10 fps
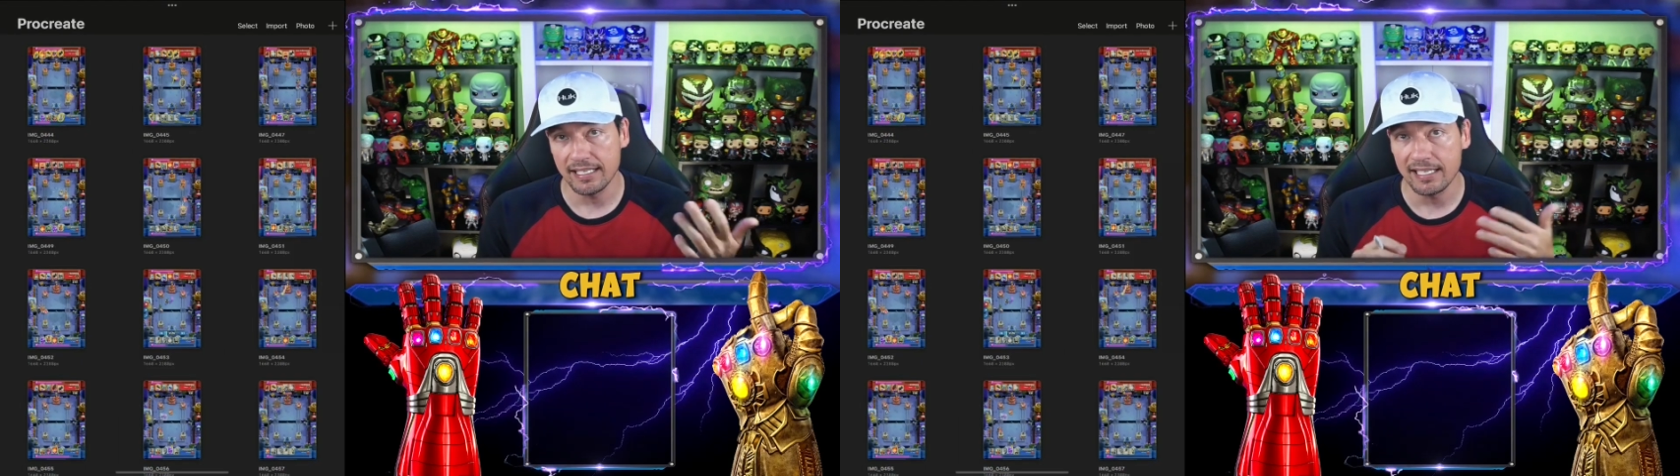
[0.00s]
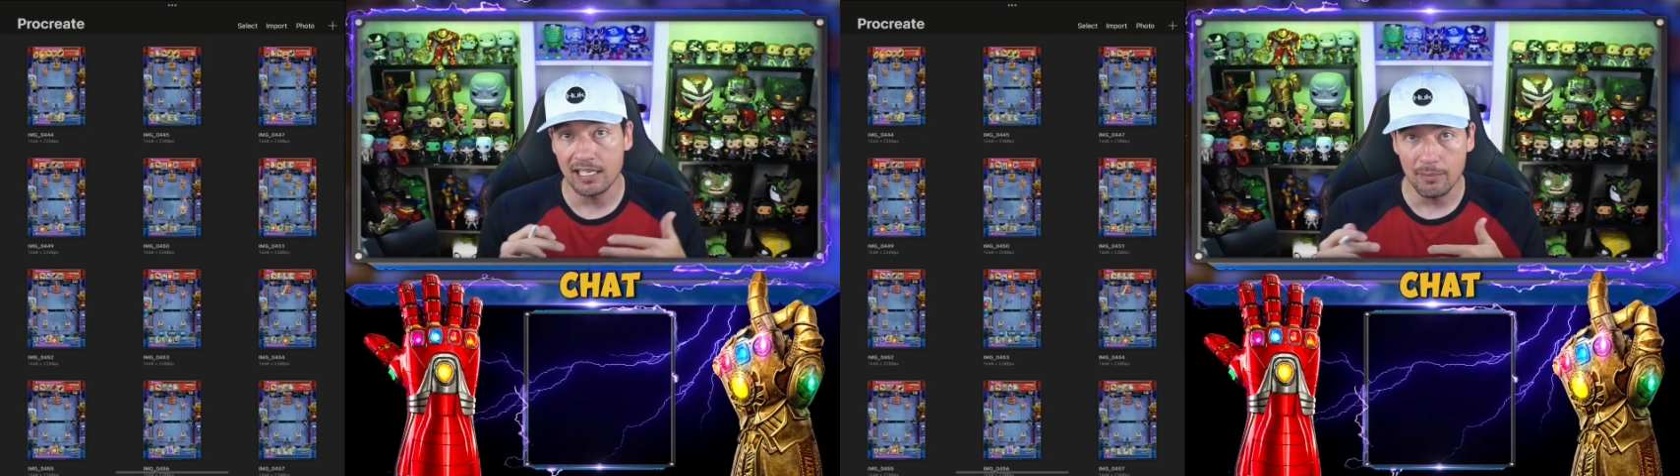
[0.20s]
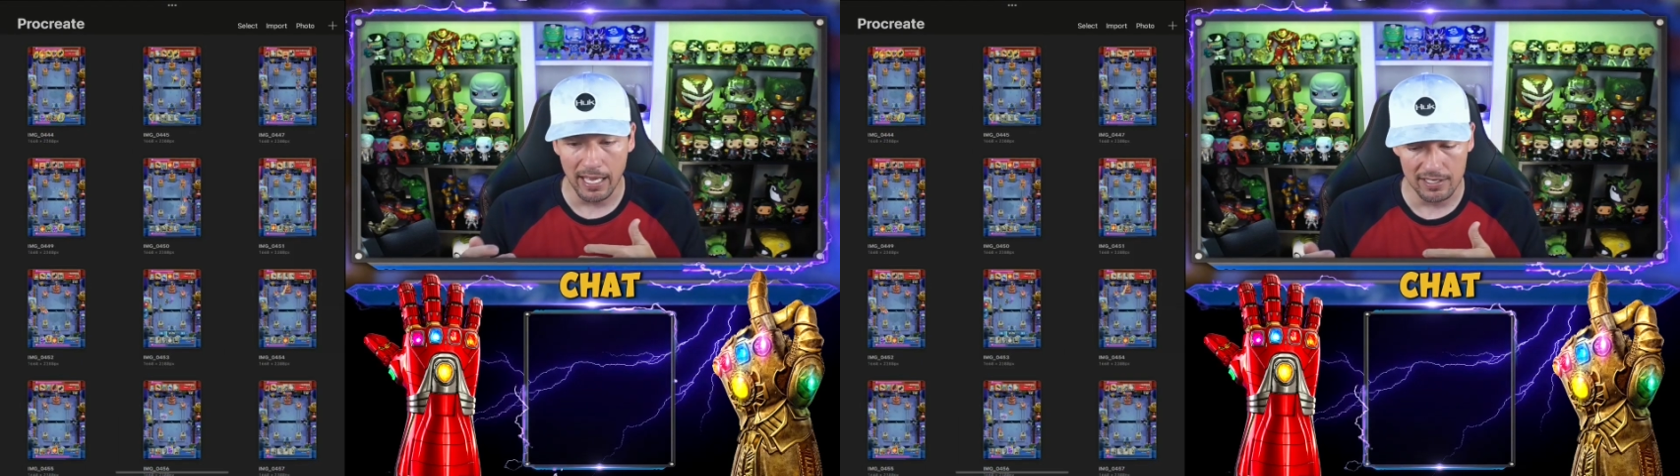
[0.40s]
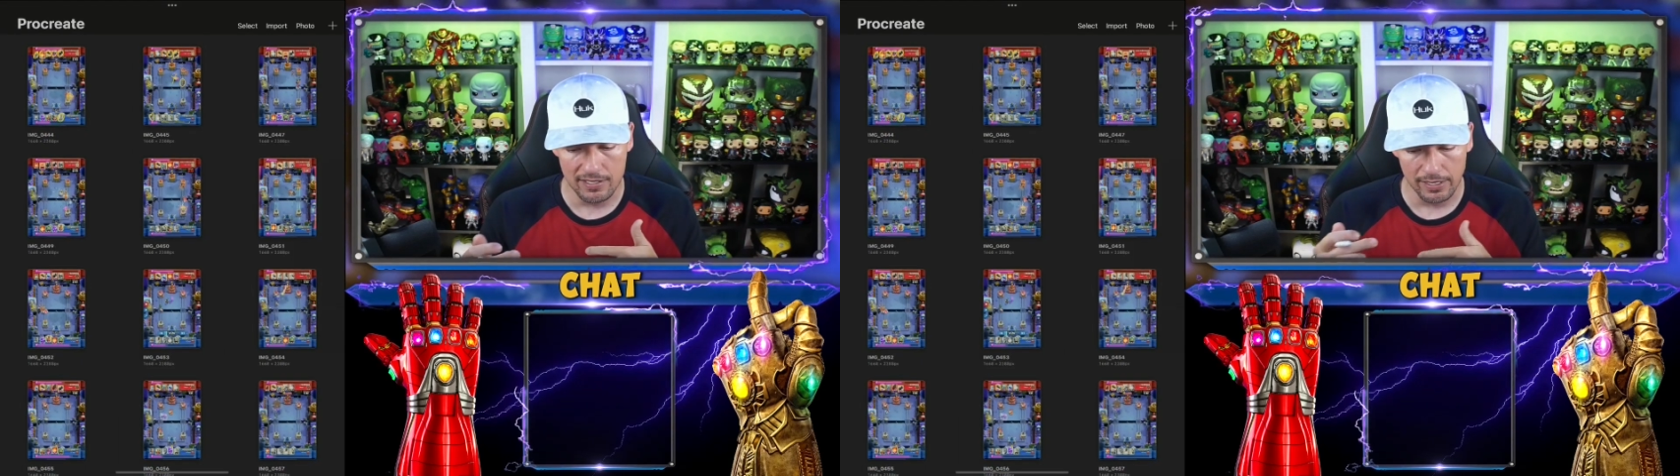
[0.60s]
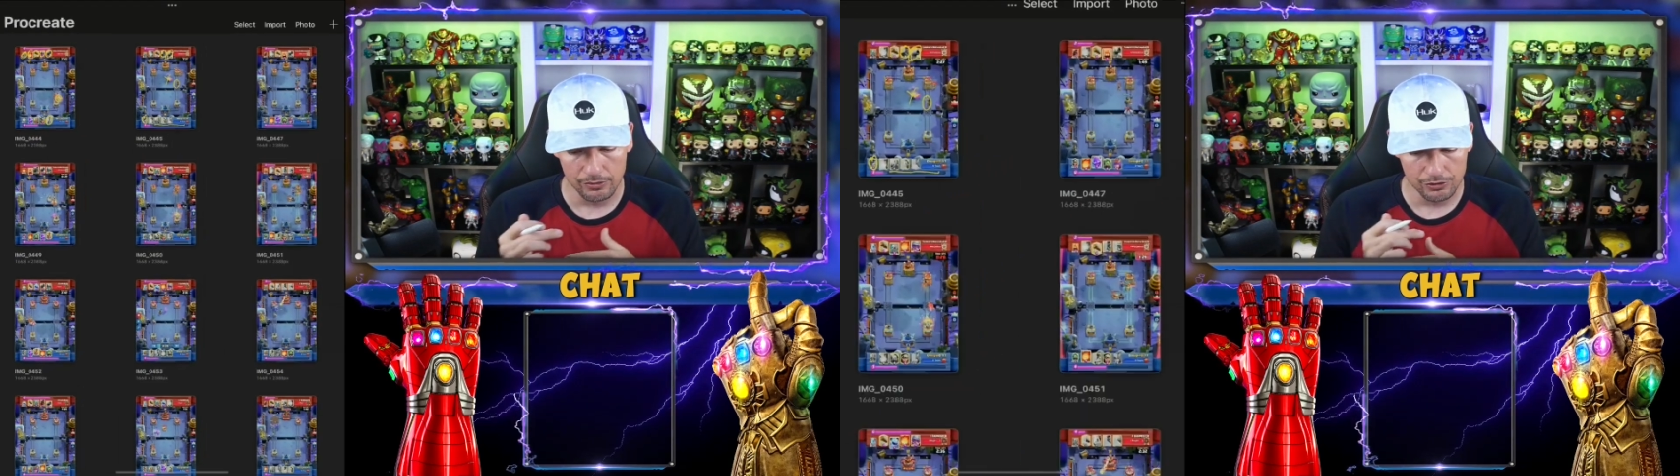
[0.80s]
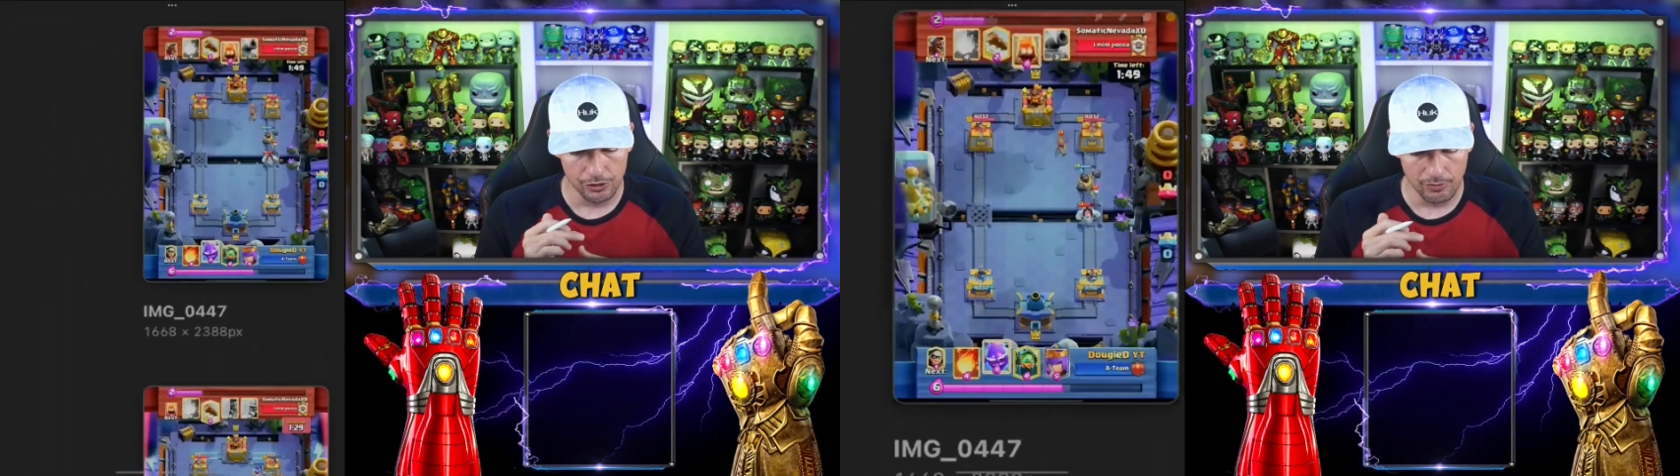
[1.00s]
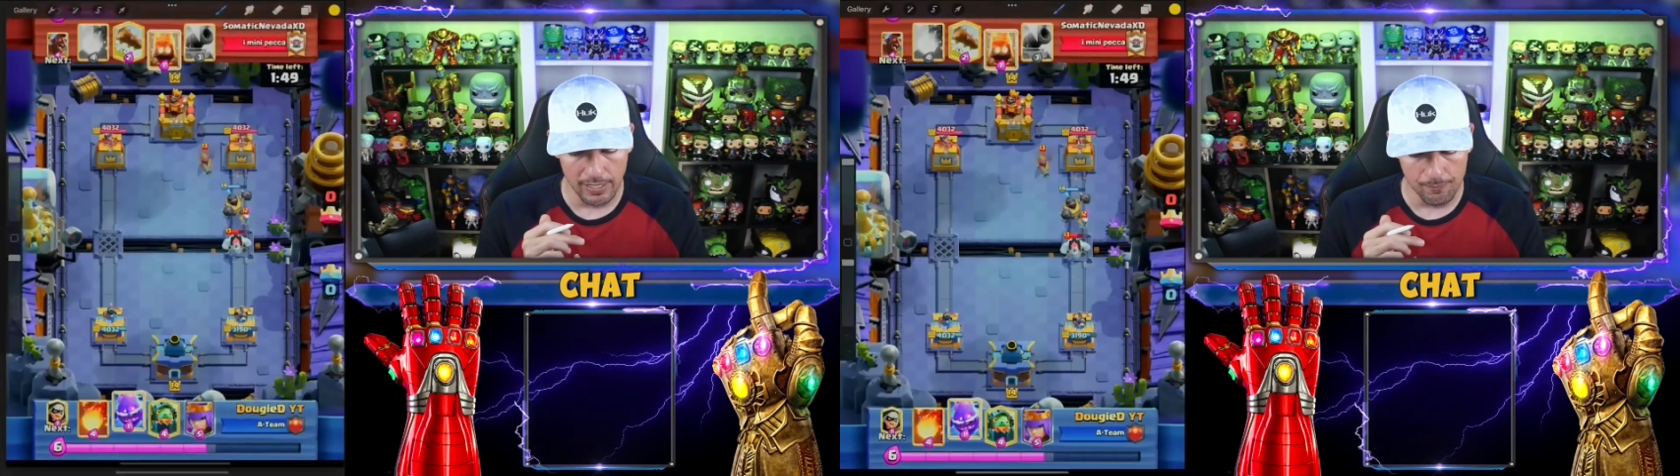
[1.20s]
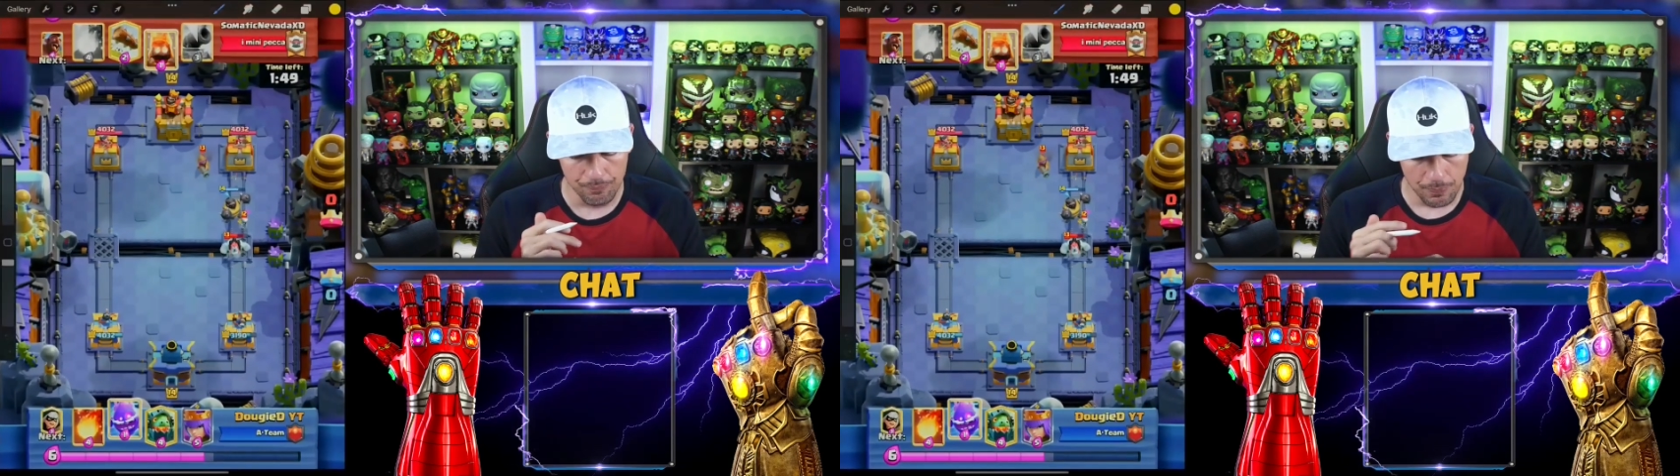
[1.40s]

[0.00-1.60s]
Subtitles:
get him out of cycle too, right?